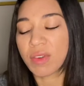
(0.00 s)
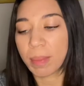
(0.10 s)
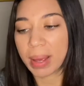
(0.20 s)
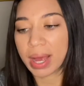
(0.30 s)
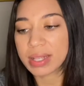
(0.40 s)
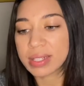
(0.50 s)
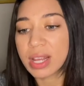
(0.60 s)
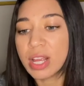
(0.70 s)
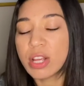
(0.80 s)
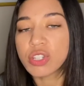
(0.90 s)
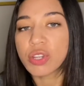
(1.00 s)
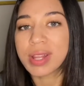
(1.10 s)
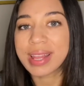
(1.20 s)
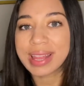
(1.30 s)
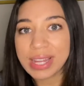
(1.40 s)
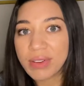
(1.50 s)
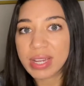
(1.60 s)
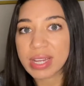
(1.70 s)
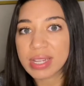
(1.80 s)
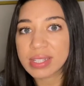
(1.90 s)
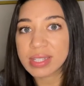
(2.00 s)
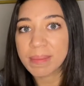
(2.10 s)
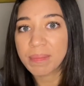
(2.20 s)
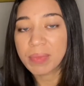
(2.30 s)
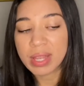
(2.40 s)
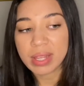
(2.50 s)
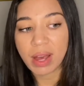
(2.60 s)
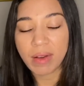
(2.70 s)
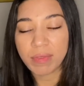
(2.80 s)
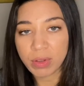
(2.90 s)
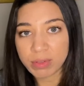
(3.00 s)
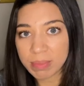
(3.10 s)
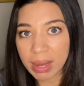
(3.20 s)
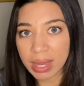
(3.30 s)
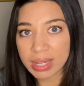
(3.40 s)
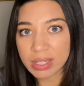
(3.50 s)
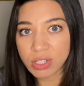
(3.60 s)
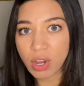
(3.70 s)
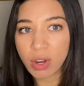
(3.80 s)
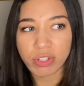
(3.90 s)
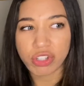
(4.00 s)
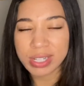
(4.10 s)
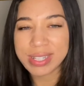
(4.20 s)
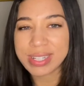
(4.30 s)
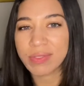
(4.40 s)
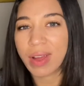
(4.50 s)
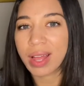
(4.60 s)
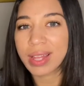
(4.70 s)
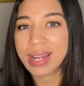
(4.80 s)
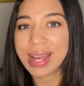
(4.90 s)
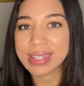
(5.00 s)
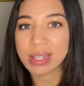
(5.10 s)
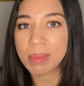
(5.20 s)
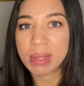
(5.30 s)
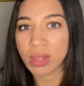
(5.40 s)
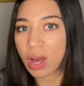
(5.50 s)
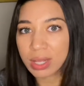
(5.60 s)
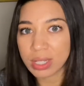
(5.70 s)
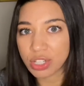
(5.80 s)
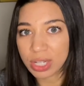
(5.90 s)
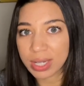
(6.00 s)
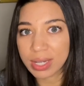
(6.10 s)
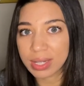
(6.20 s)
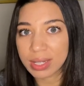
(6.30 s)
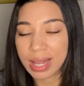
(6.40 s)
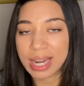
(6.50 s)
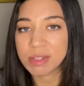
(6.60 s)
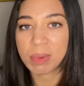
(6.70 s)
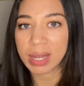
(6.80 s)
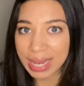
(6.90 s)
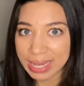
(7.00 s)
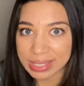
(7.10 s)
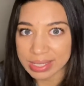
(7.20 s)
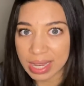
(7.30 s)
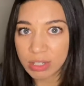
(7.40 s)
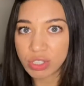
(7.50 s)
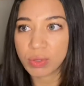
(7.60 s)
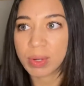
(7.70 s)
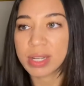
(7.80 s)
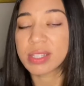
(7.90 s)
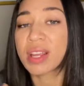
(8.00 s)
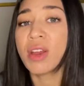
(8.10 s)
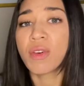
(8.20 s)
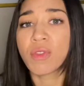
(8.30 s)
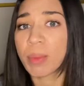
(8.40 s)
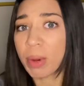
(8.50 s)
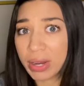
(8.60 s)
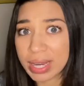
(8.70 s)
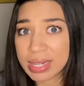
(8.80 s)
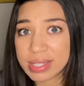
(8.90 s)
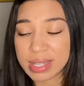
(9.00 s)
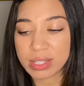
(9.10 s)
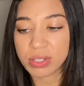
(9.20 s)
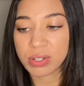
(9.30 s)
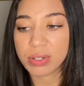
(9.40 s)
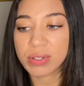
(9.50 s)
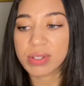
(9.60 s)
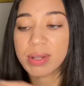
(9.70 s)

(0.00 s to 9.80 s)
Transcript: past. So the theories of those minds are just as valid as the mythology that has been handed down to us from our ancestors.